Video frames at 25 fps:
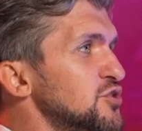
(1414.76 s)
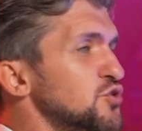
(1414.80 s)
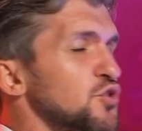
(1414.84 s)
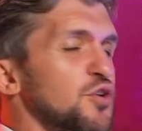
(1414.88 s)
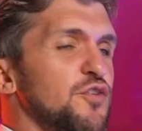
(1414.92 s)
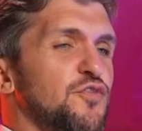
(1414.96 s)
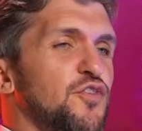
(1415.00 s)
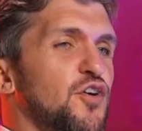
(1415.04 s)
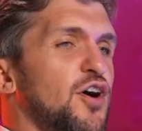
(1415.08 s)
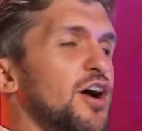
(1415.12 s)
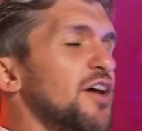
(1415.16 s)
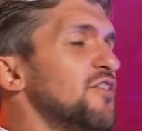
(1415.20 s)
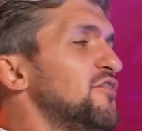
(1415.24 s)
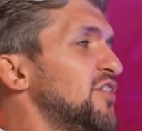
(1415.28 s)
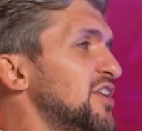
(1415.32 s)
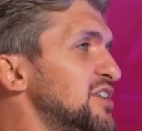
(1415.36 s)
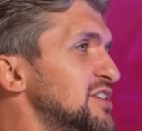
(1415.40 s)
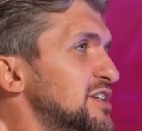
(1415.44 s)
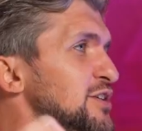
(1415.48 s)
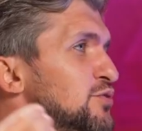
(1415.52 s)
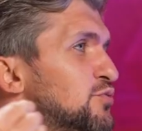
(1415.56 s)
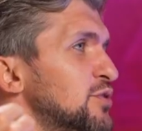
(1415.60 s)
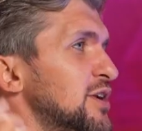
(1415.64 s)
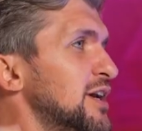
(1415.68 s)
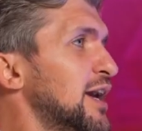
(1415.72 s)
So if I
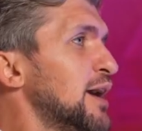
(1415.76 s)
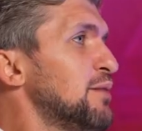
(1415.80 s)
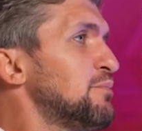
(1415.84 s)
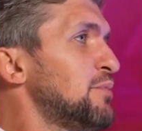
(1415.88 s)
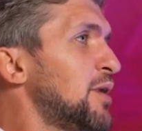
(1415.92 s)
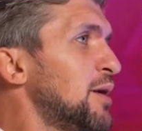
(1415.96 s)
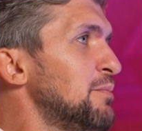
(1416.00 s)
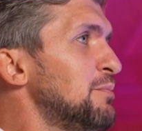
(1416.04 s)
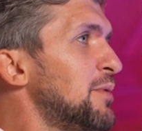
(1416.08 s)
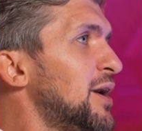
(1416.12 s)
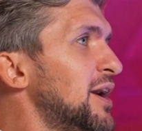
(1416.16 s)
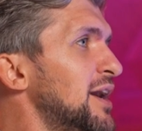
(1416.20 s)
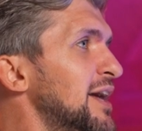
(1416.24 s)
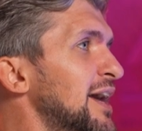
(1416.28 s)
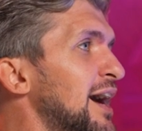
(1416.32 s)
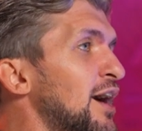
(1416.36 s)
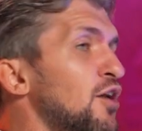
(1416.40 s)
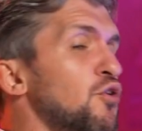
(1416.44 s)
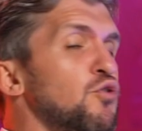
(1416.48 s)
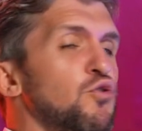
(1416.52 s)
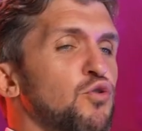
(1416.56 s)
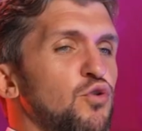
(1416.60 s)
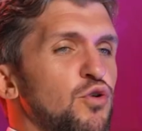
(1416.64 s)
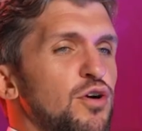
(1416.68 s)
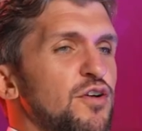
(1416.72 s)
eventually want to get my money
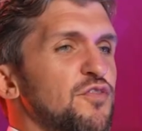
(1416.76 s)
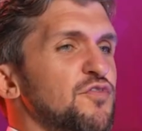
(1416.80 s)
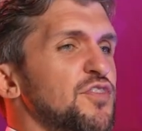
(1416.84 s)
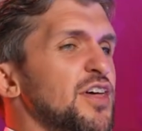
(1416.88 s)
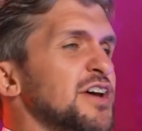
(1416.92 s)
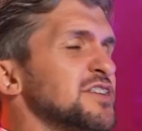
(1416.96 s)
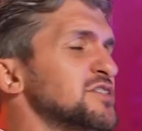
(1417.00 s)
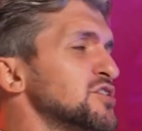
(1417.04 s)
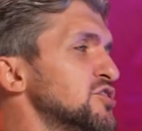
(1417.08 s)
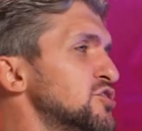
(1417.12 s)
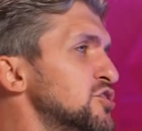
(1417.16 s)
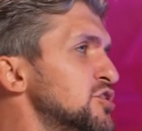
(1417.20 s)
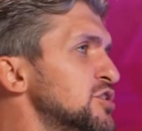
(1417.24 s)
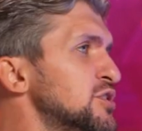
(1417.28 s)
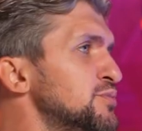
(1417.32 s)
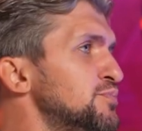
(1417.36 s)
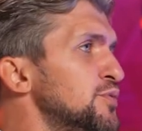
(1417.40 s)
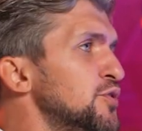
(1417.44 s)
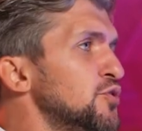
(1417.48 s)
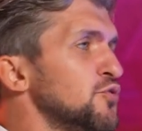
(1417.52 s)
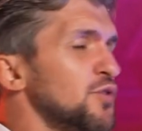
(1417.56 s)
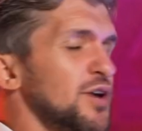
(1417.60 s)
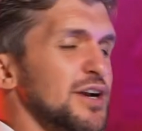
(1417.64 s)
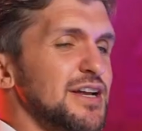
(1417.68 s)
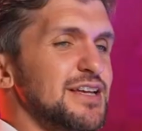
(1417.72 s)
out or if there's a
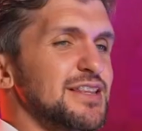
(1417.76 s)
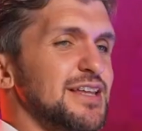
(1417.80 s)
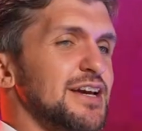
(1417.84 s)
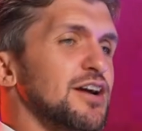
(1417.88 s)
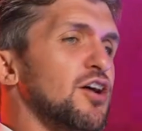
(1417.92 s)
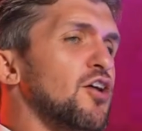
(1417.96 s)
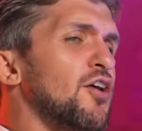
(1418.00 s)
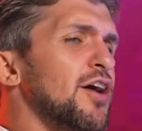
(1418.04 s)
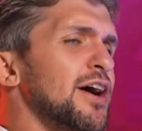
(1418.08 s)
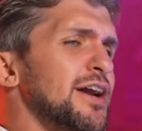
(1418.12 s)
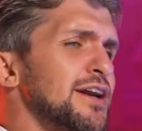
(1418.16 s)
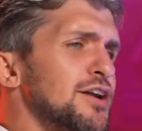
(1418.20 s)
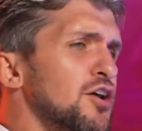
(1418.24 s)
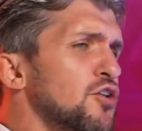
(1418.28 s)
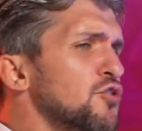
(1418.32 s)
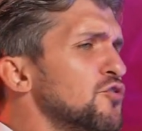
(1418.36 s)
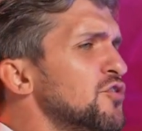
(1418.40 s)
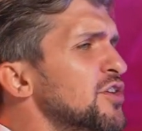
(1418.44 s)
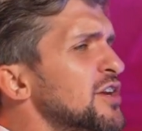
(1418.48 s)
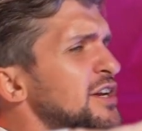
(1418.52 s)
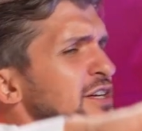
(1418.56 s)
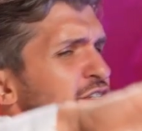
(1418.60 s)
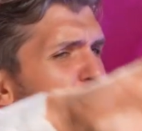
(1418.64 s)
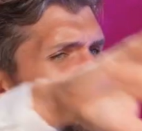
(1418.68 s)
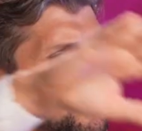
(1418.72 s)
dispute or anything, I know
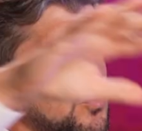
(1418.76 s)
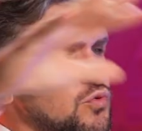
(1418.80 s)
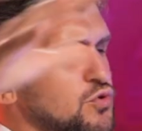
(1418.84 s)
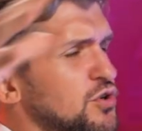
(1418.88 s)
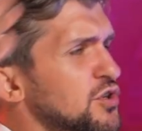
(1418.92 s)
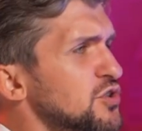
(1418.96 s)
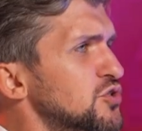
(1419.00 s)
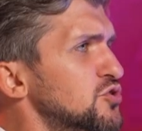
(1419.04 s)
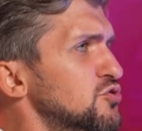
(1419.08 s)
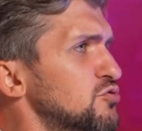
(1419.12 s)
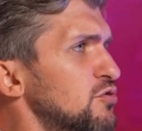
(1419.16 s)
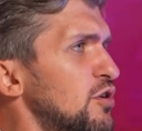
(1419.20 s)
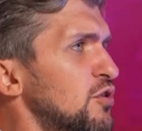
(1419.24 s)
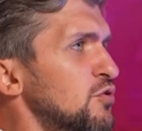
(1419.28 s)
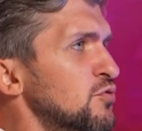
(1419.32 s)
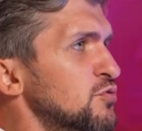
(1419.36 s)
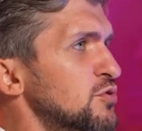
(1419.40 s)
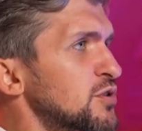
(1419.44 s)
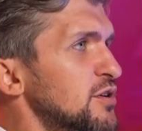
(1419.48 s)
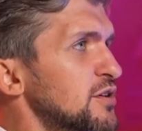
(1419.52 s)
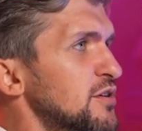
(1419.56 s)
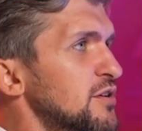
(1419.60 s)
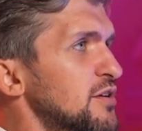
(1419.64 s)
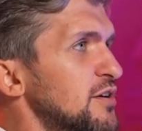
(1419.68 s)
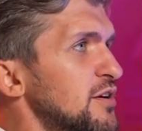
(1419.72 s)
that it's all controlled.